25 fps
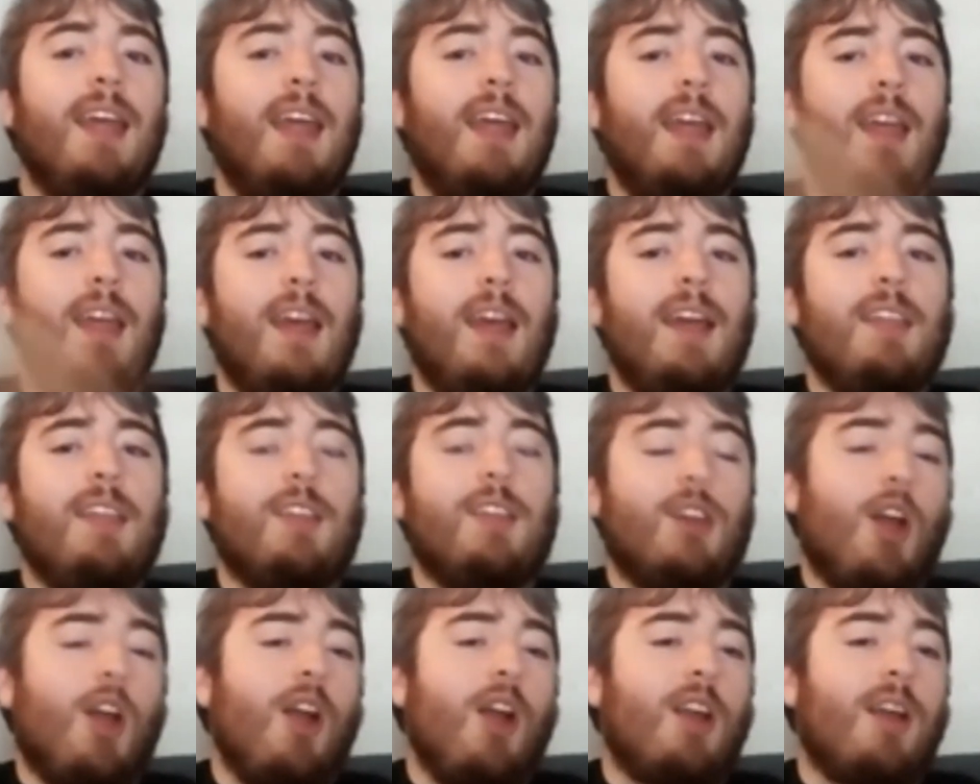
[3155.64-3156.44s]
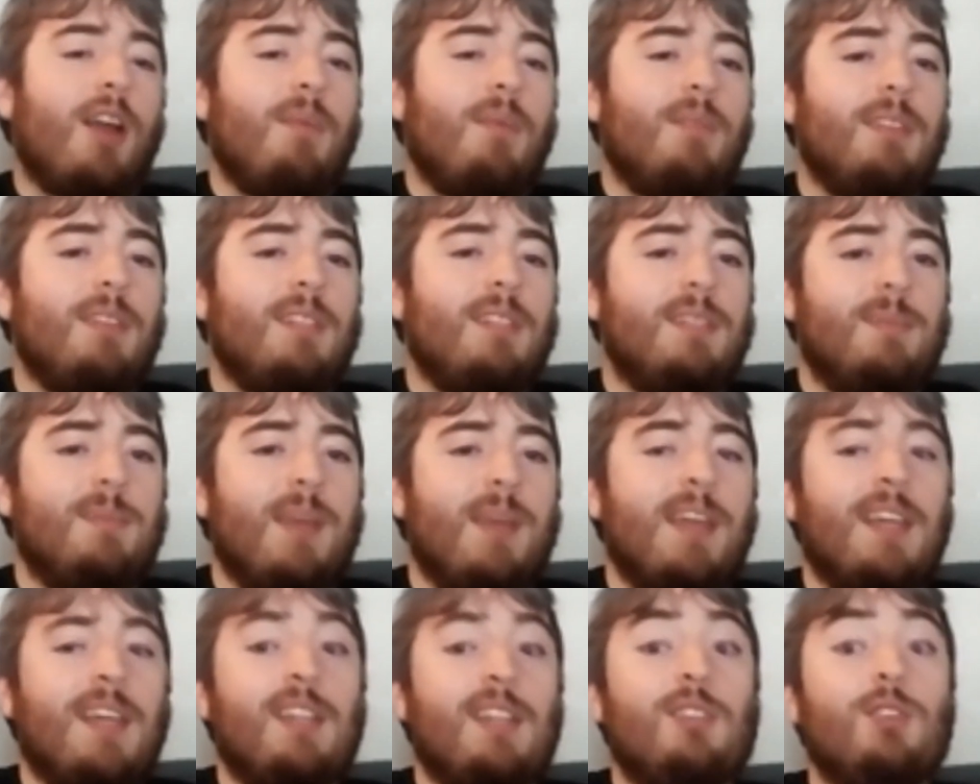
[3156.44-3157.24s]
the car company that's
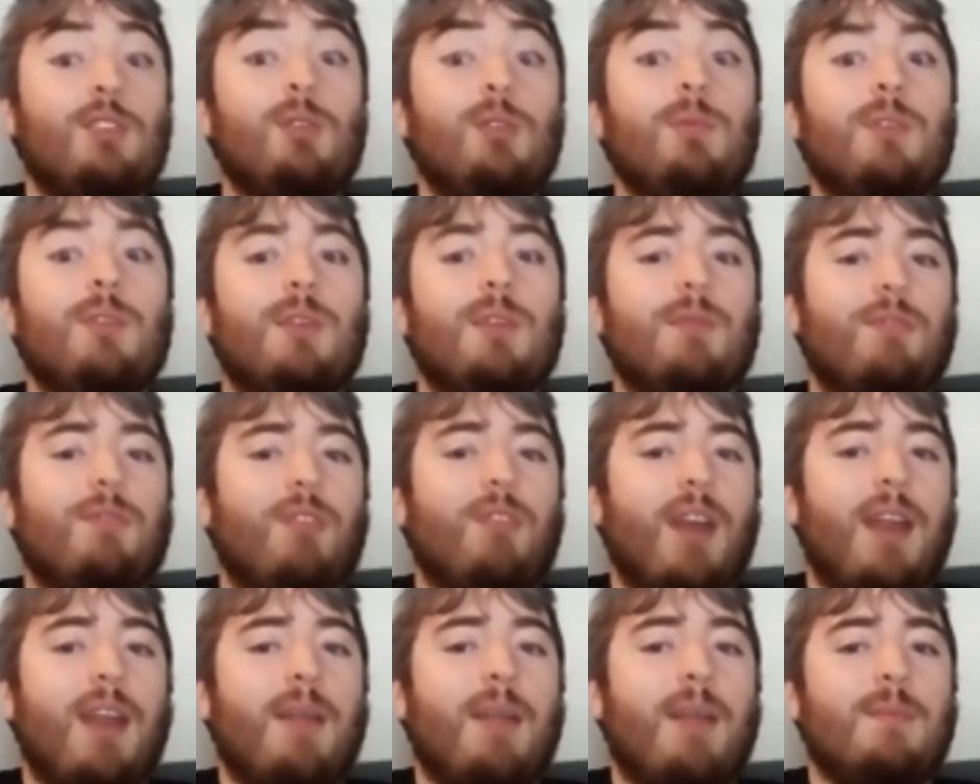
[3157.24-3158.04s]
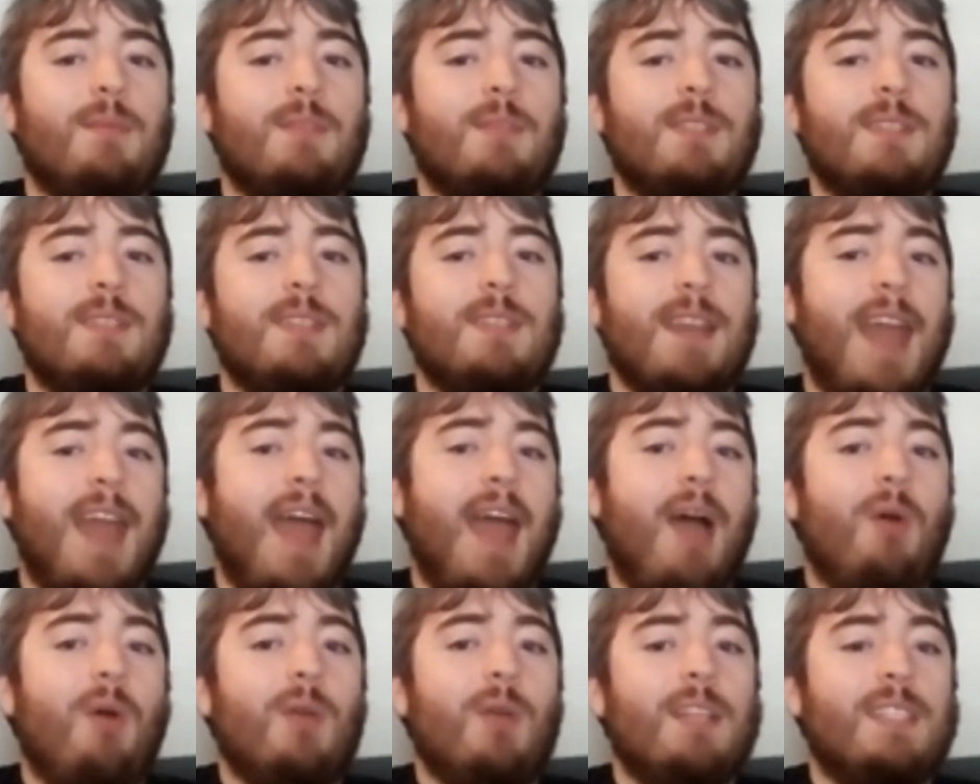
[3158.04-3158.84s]
making aluminum frames
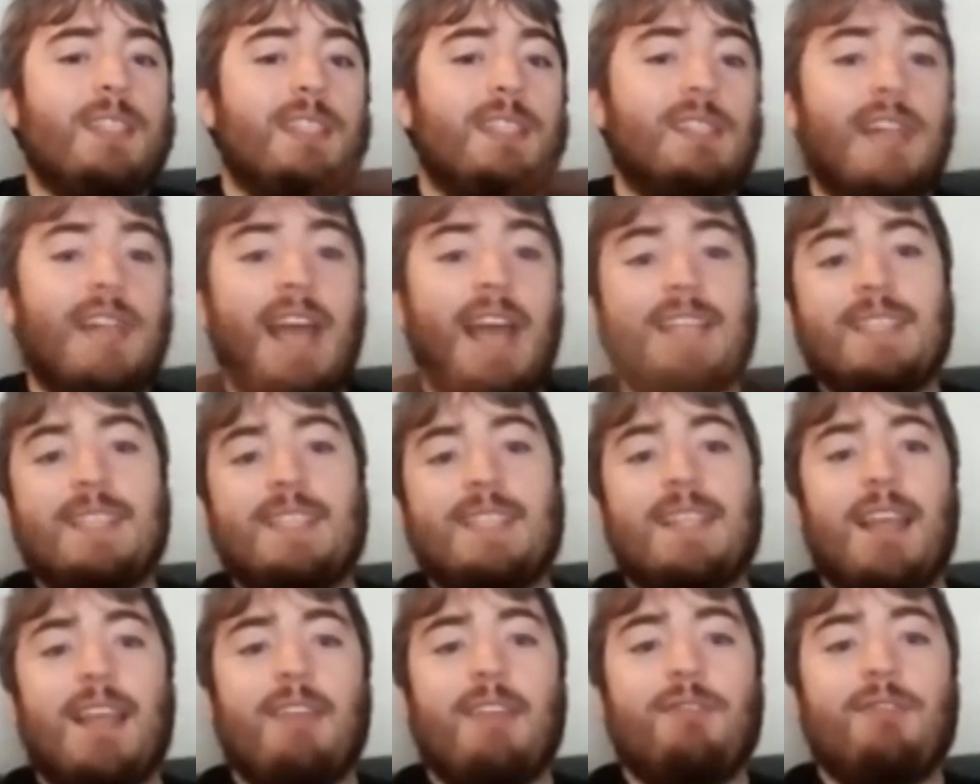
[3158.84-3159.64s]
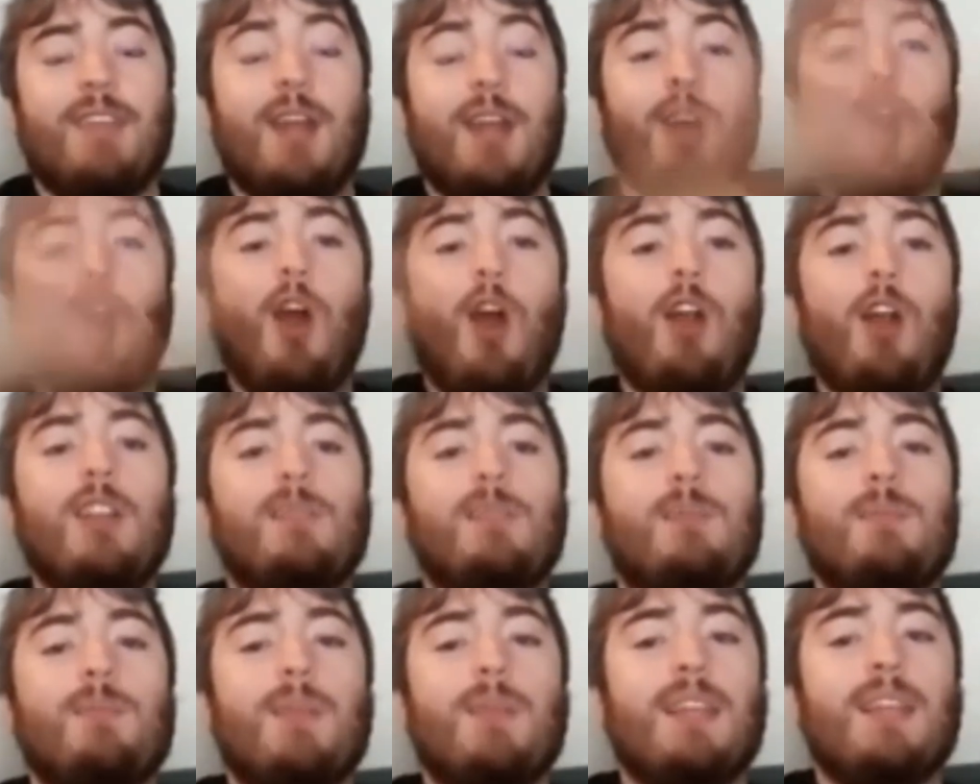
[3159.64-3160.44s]
now is less safe. Their car has
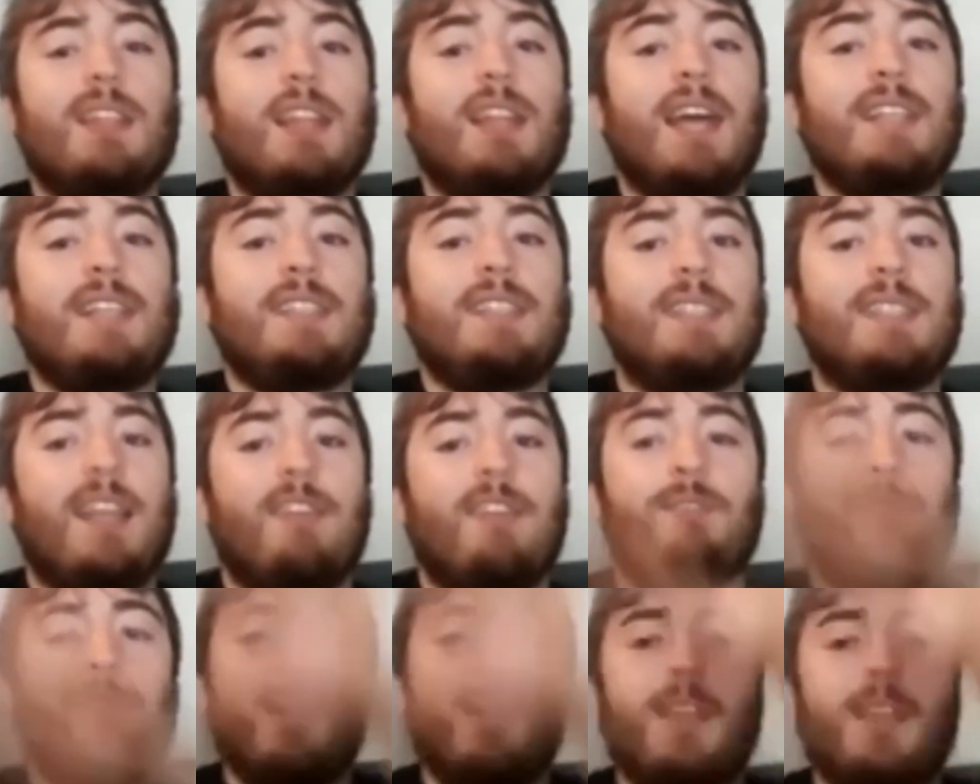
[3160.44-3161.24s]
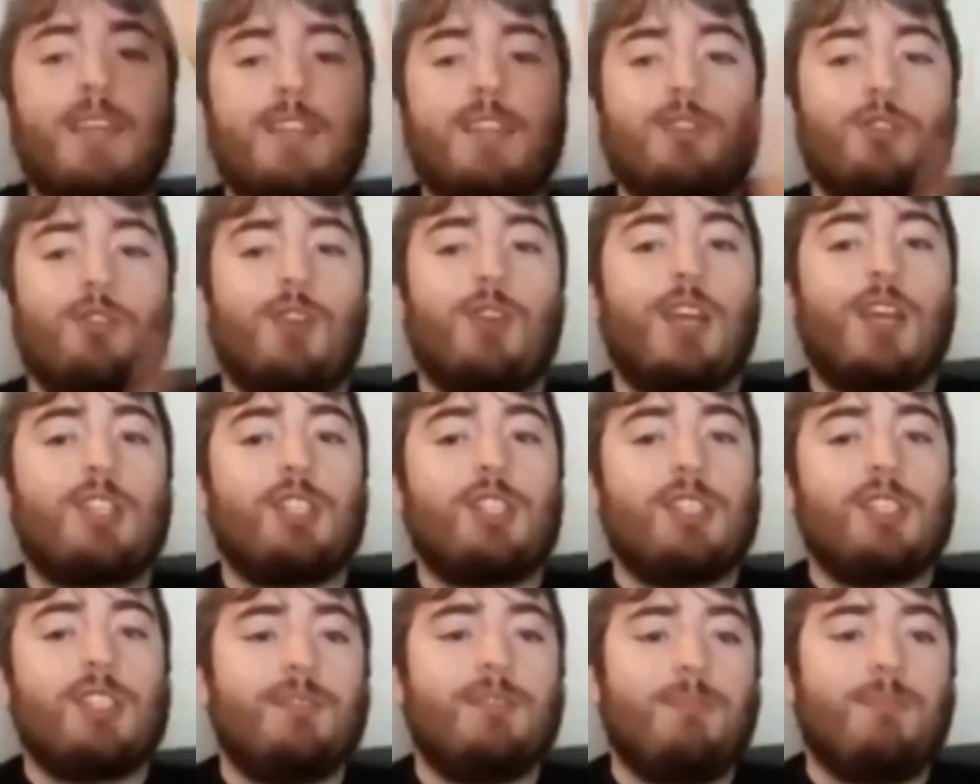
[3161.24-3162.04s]
been made less safe by the introduction
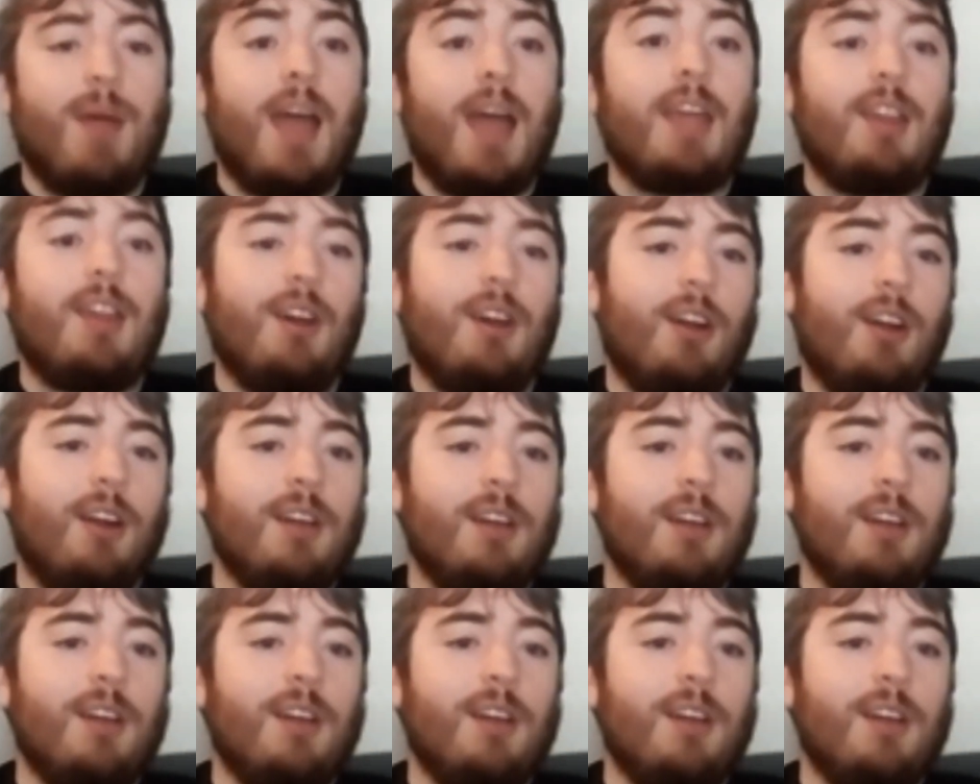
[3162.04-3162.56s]
of my car.